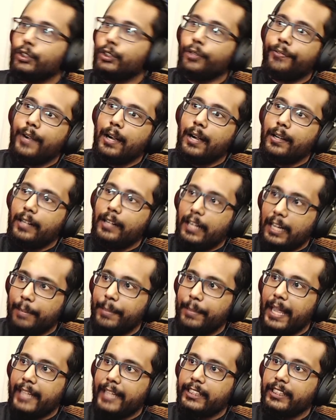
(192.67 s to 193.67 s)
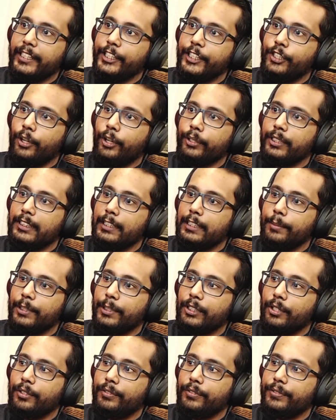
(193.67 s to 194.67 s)
So far, I'm actually enjoying the
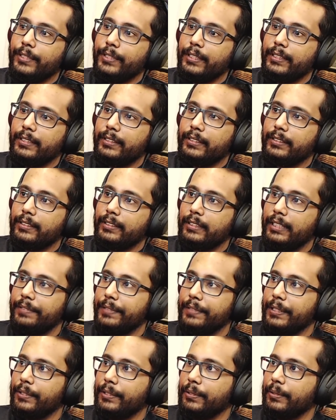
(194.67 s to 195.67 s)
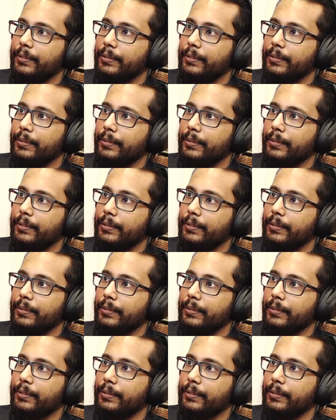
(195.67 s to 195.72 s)
cinematography, even